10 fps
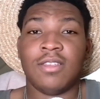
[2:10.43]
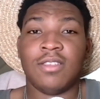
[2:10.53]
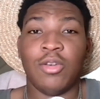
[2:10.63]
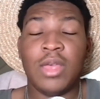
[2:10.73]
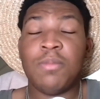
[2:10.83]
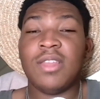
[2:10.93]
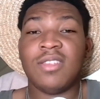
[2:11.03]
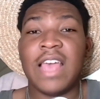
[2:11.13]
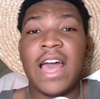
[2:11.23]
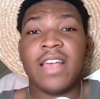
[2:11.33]
So him and his
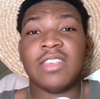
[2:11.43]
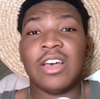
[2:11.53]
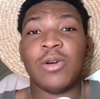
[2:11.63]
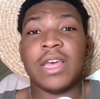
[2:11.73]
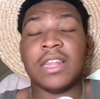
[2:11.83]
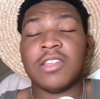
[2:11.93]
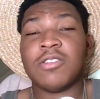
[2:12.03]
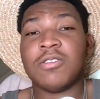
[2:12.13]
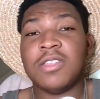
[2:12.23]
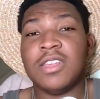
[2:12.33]
guys go and
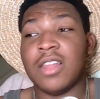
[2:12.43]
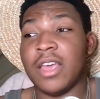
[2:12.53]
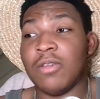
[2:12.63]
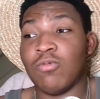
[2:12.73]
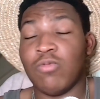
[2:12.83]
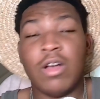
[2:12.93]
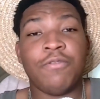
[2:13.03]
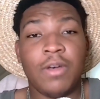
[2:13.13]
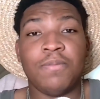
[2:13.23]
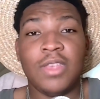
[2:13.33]
literally like rough
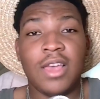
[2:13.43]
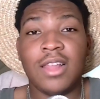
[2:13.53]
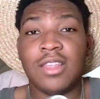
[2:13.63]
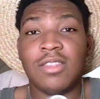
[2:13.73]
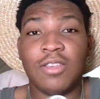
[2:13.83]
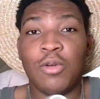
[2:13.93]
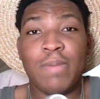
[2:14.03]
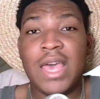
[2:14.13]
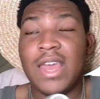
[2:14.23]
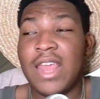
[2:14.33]
up the island so
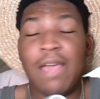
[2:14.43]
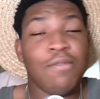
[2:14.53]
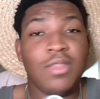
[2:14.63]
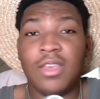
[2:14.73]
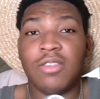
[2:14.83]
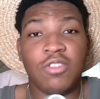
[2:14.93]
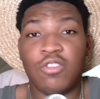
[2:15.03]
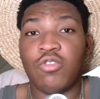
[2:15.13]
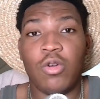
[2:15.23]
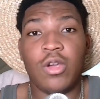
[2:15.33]
bad everything is
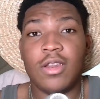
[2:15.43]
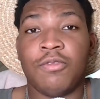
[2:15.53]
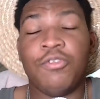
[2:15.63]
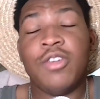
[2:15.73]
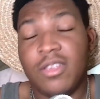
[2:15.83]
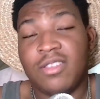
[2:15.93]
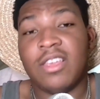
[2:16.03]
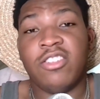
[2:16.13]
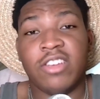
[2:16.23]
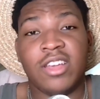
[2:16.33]
destroyed, freeing
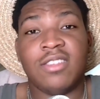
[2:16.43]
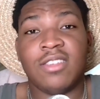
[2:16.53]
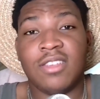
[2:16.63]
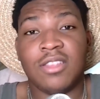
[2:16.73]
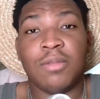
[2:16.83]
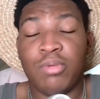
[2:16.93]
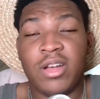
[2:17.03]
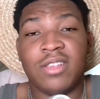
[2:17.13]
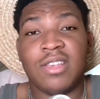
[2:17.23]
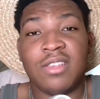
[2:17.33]
said giantess in the
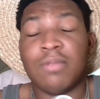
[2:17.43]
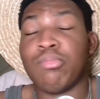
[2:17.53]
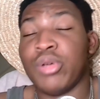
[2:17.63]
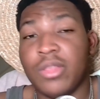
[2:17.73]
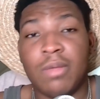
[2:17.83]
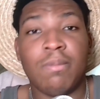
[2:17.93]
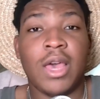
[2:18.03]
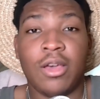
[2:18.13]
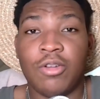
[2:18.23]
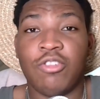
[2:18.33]
process and bringing them
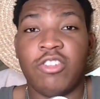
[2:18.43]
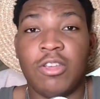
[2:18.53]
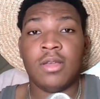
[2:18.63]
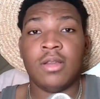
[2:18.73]
back on her ship.